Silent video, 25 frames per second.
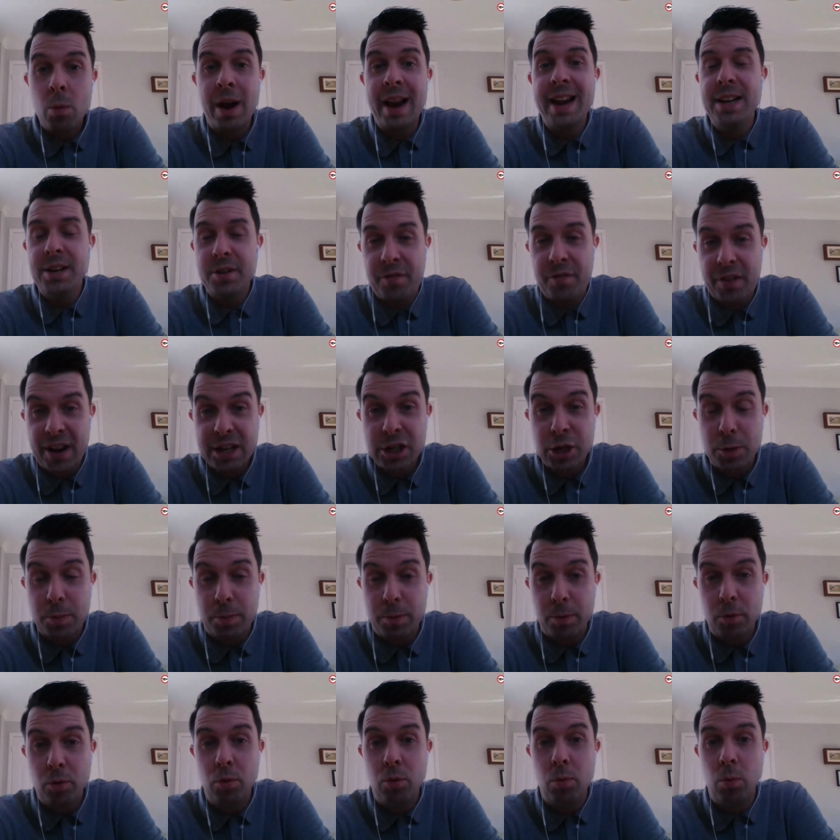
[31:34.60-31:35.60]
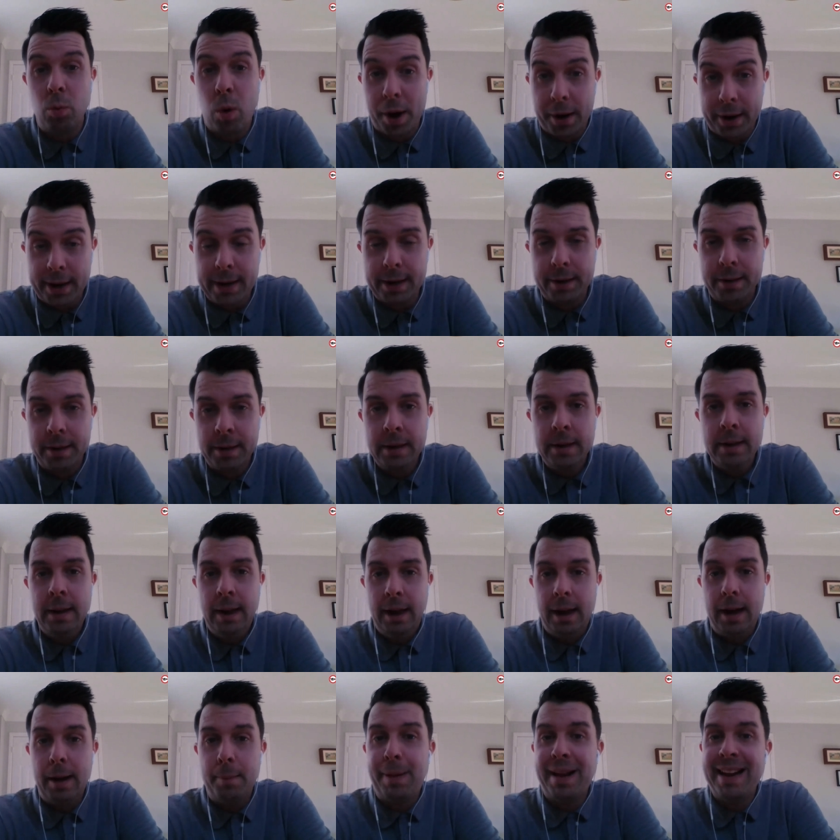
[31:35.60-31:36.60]
where Indefatigable won it.
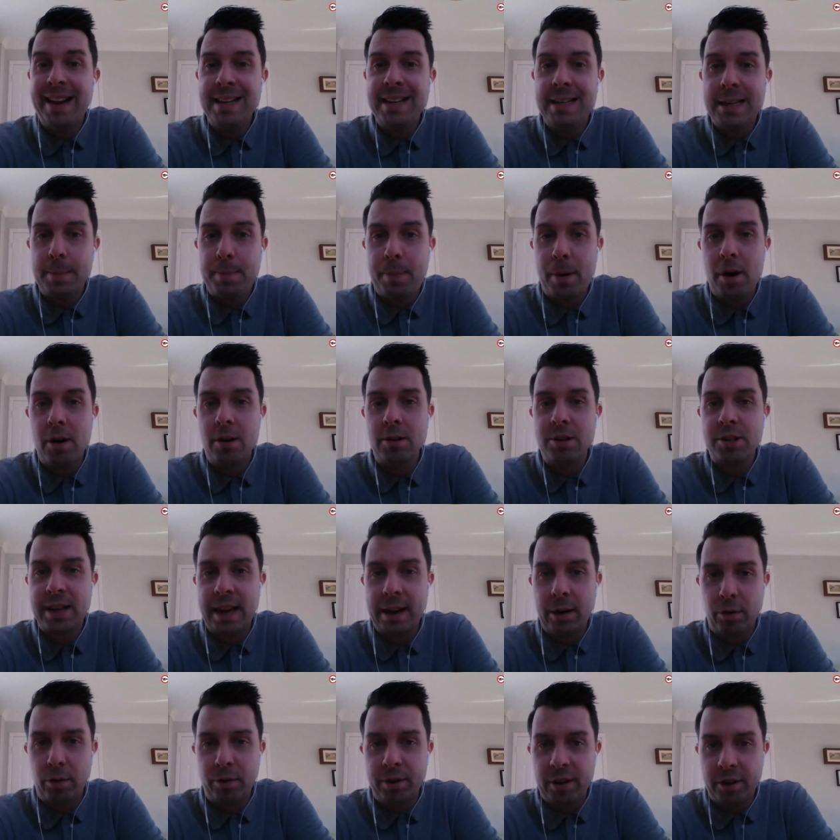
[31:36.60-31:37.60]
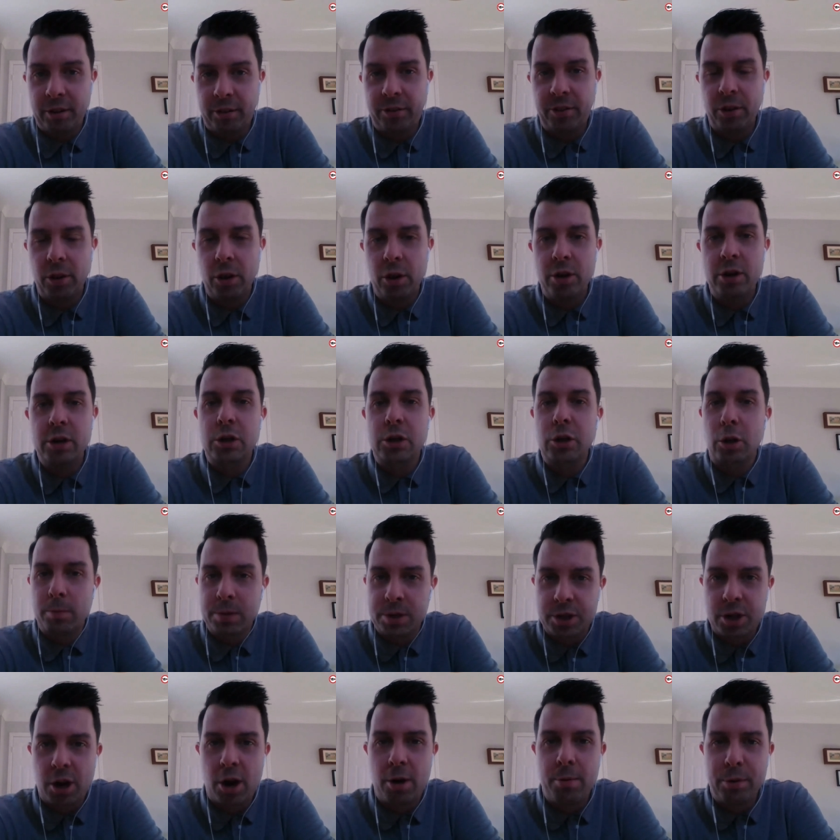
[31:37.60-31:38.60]
Paisley Park stayed on into third.
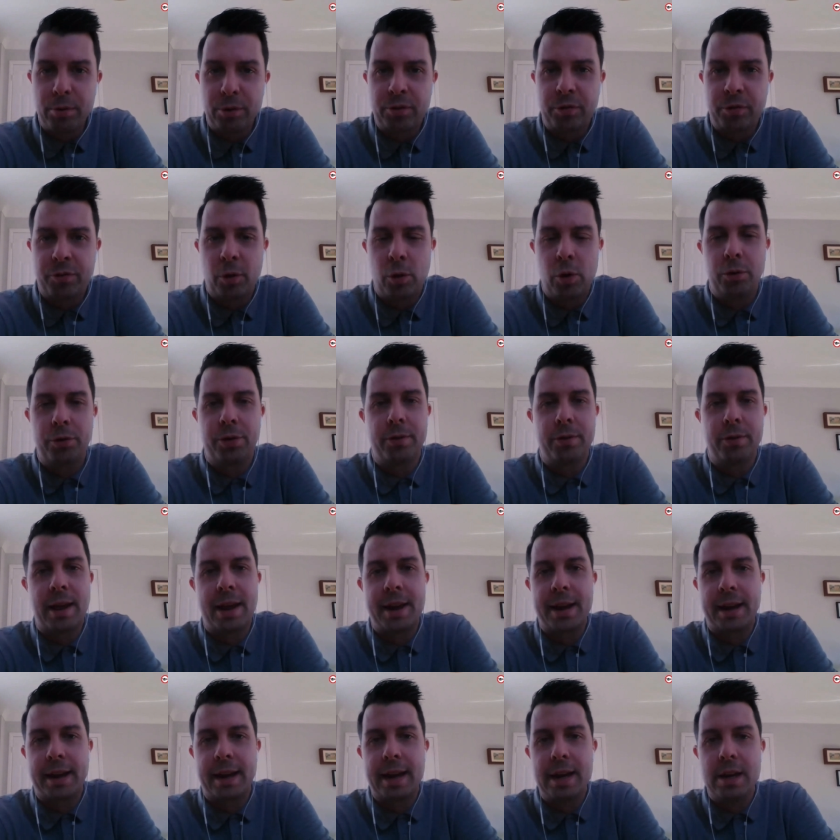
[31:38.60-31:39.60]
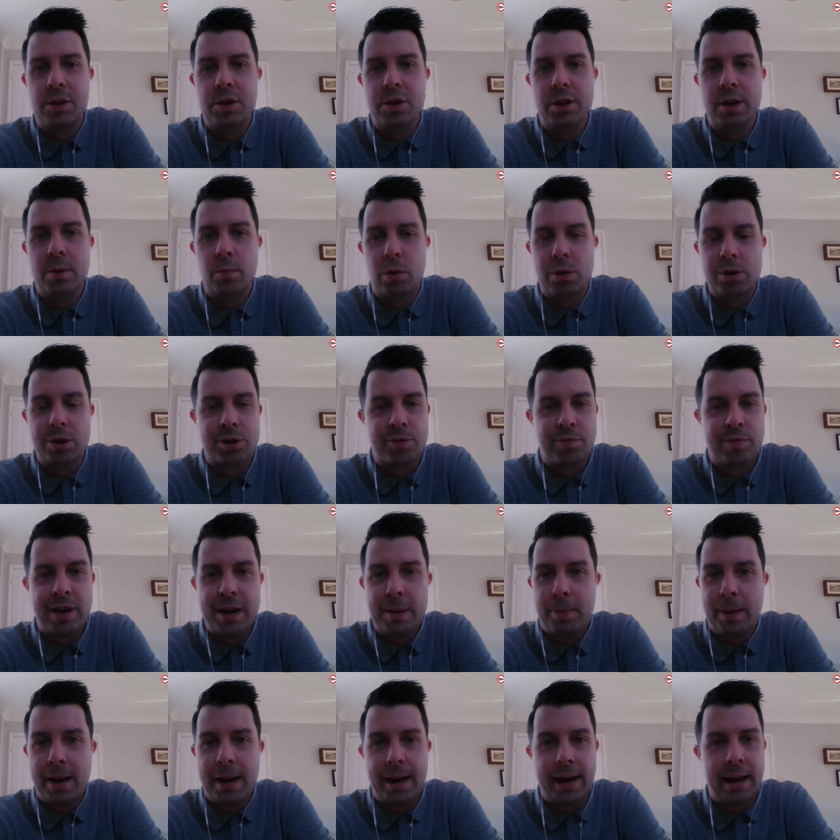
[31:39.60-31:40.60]
Thomas Darby was fourth on that occasion. I watched the
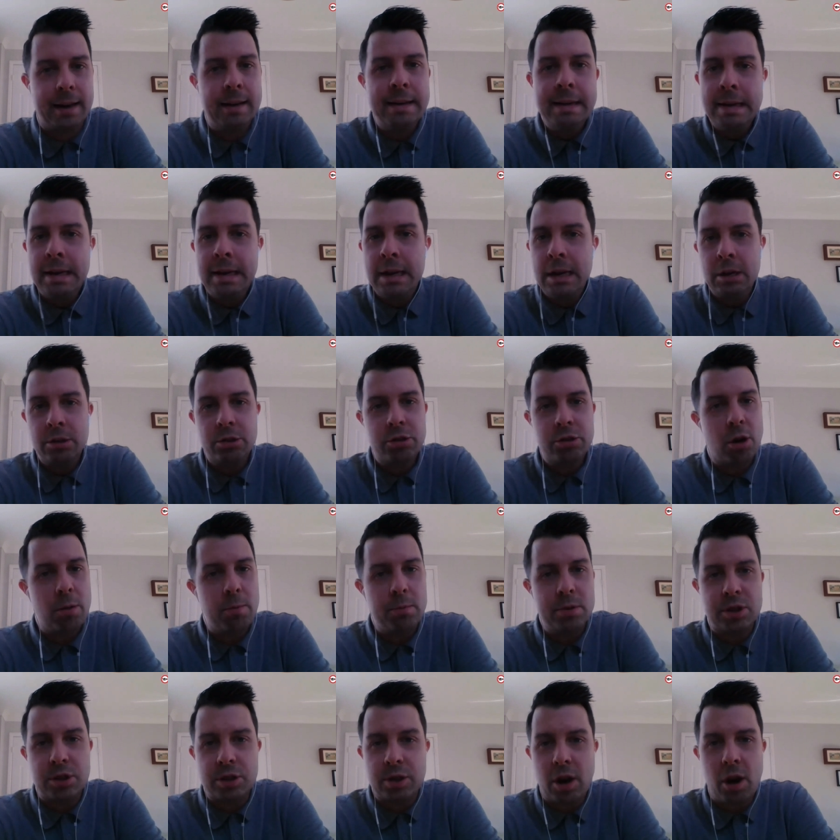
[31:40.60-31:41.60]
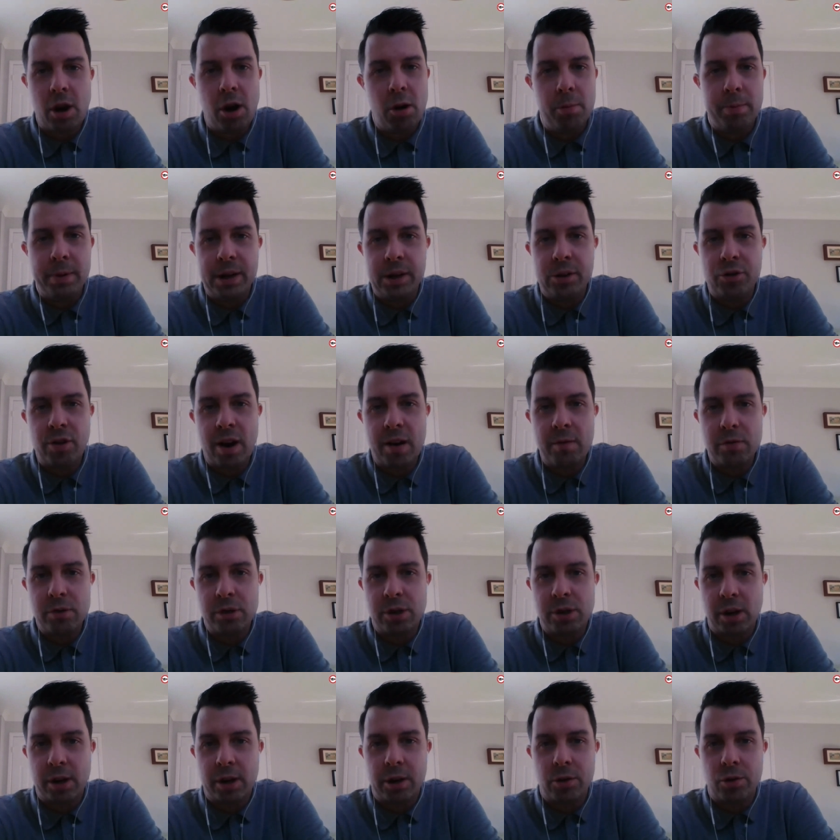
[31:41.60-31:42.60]
replay again. Thomas Darby
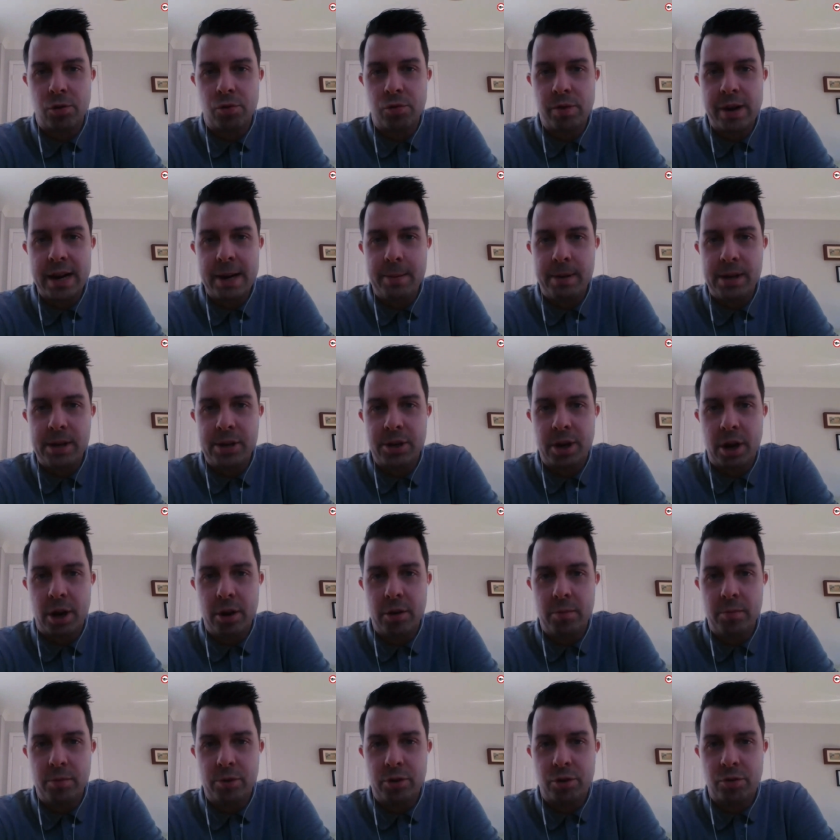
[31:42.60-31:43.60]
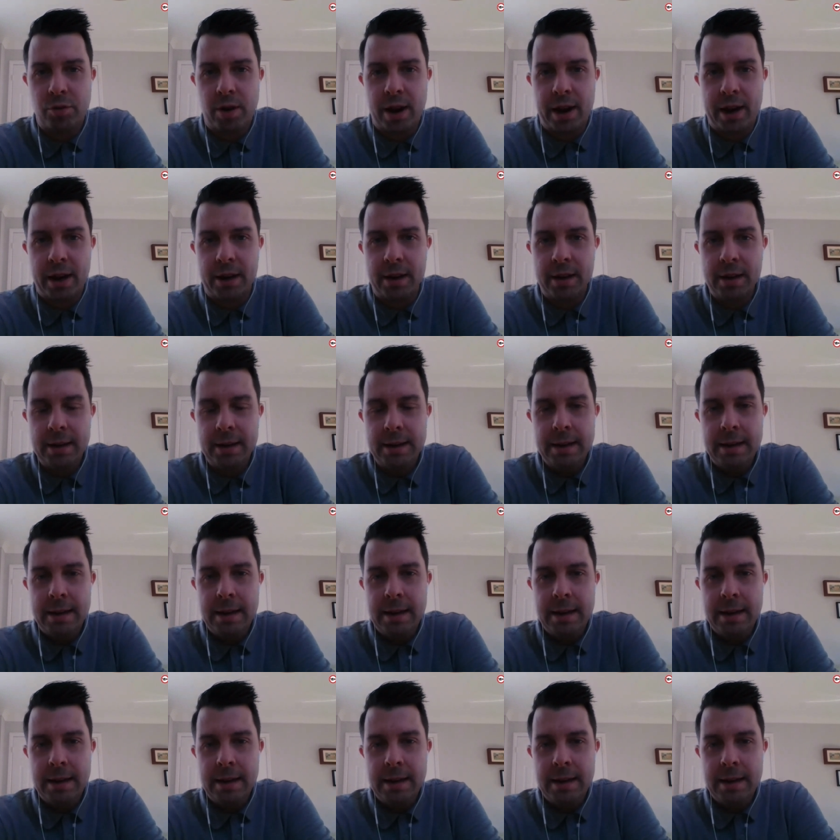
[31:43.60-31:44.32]
travels like a dream into the home straight